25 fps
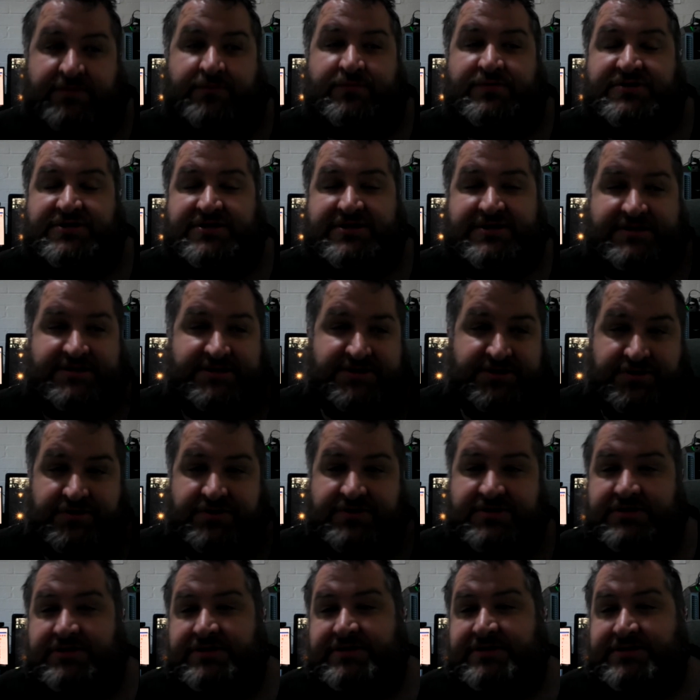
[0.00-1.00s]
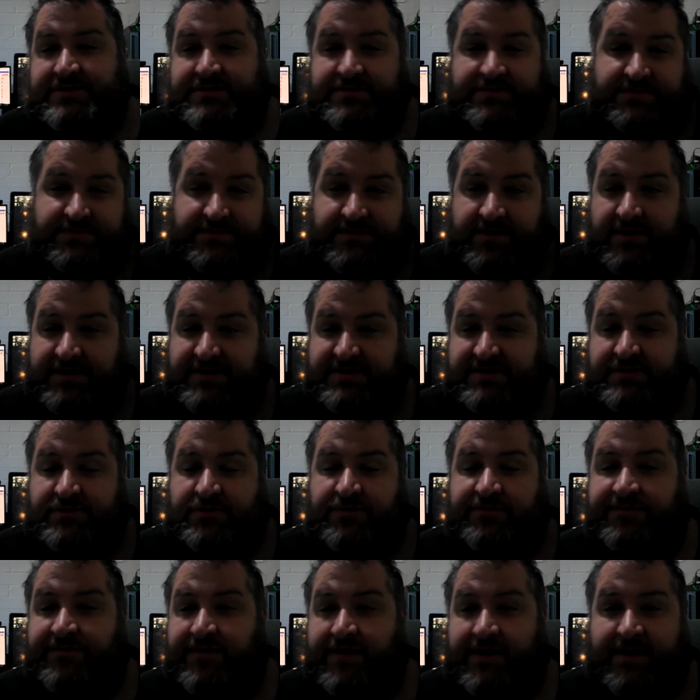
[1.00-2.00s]
It was just useless, and I just
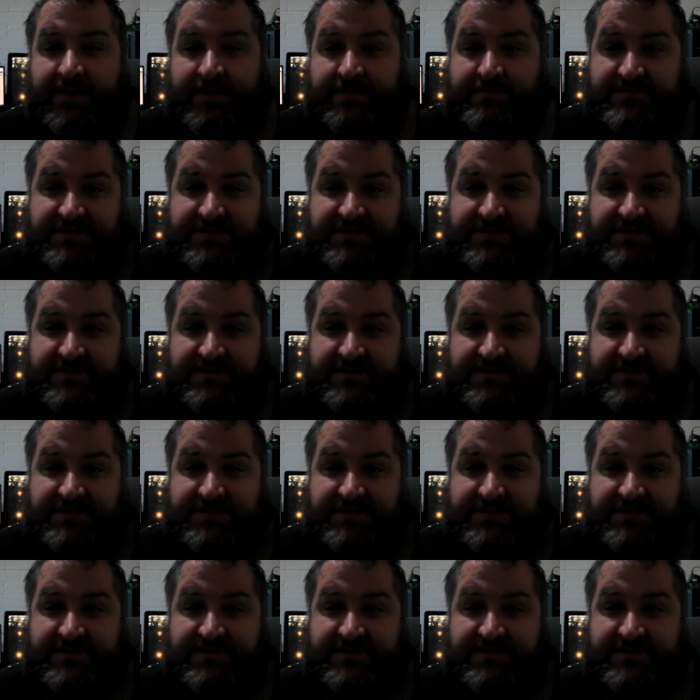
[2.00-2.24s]
thought, fuck it,